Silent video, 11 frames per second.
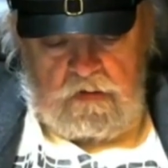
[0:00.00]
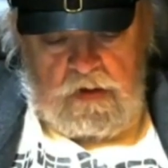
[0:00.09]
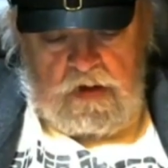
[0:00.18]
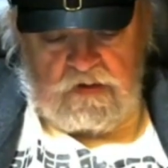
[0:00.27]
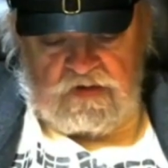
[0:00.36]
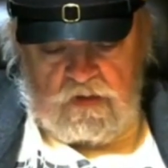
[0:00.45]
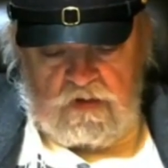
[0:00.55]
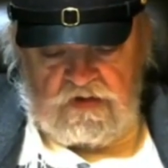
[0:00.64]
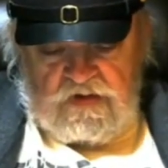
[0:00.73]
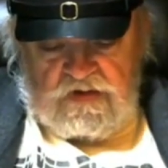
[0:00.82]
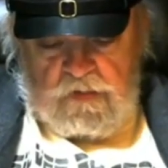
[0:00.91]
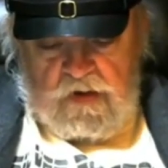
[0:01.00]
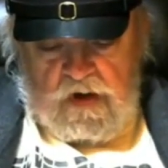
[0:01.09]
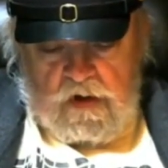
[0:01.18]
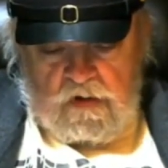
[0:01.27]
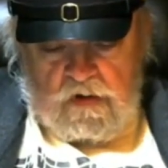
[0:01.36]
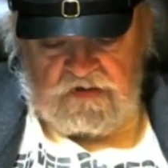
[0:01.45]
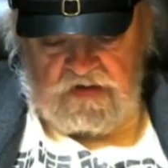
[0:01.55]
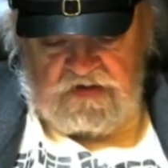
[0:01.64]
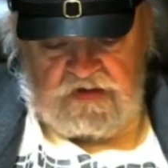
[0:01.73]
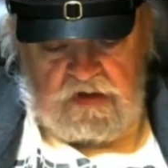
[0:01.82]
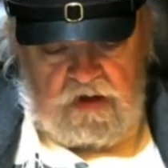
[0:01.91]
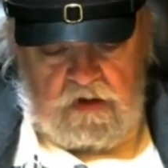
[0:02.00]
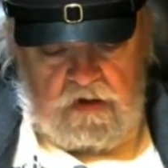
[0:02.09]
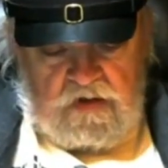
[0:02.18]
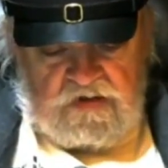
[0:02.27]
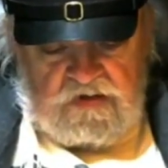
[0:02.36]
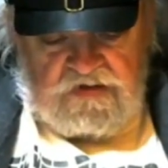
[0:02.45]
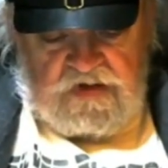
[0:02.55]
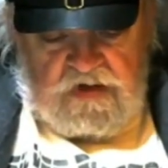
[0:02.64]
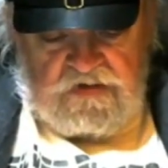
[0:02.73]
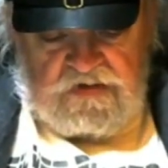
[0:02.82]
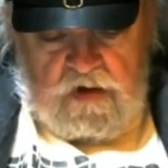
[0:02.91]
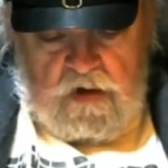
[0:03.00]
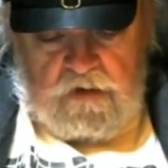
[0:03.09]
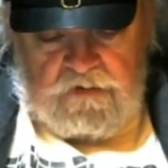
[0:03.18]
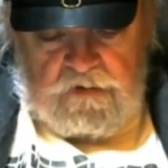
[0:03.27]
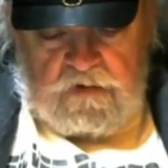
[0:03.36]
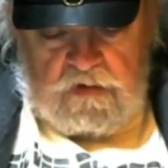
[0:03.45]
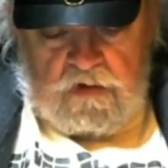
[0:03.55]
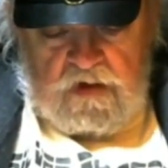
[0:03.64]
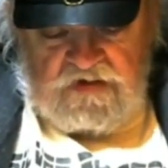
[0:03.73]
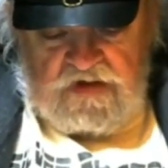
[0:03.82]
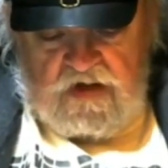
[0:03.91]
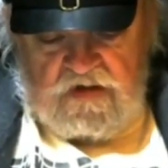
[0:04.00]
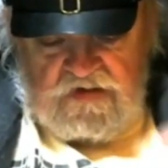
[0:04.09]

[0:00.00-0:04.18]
about Swords and Spells. I see that Gary is listed as the author and you're listed